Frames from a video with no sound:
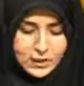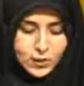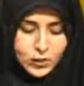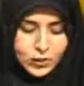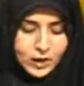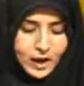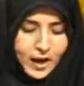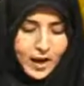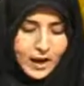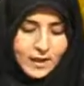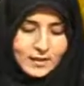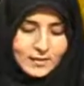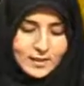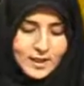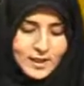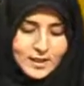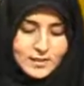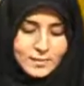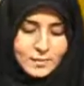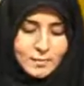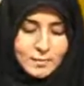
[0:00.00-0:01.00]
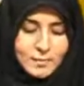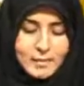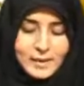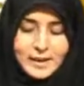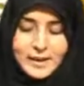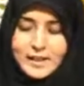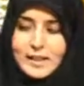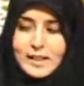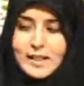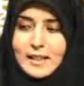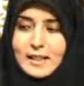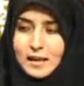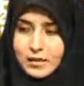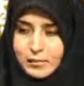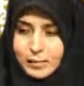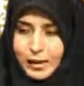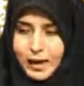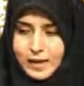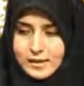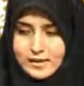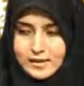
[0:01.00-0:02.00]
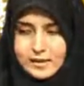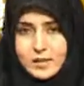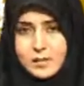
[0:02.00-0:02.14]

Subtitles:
Quran that middle namaz,